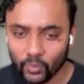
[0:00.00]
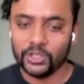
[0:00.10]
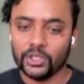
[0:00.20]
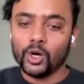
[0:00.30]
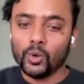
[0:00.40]

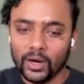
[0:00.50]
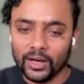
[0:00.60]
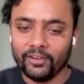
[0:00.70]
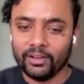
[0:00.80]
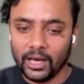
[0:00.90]
When you go
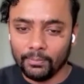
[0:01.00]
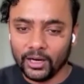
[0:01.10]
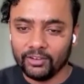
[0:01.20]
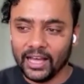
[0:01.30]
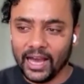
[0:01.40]
one level
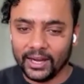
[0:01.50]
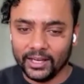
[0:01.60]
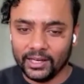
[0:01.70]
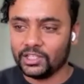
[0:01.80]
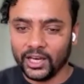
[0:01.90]
above that
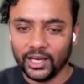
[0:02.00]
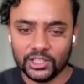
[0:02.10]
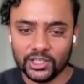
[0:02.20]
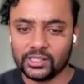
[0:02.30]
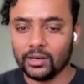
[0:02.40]
in
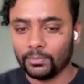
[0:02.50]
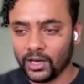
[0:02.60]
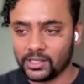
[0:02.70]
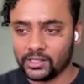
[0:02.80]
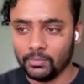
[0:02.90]
intelligence and
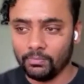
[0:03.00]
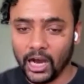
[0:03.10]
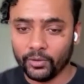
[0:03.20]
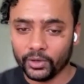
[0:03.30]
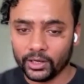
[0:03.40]
processing
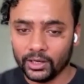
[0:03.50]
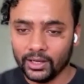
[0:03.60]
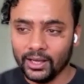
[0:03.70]
power,